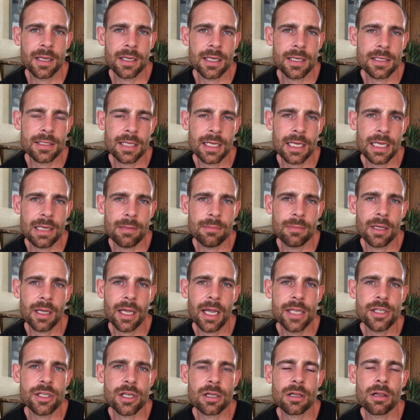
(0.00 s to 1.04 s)
your team,
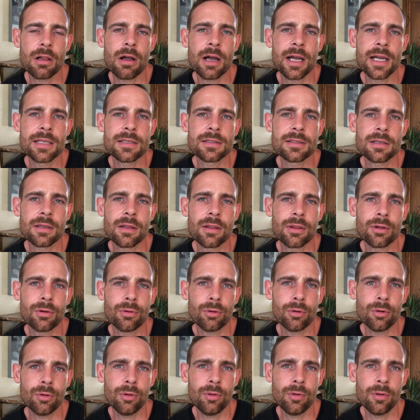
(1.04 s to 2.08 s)
and your clients
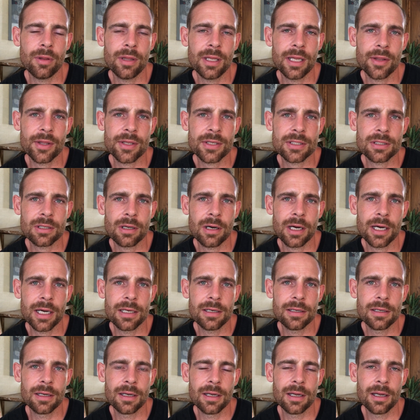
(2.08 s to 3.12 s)
through the other
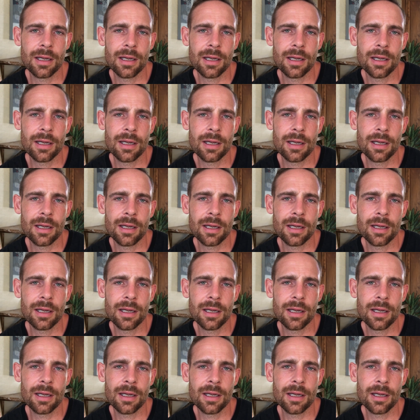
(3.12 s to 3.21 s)
side.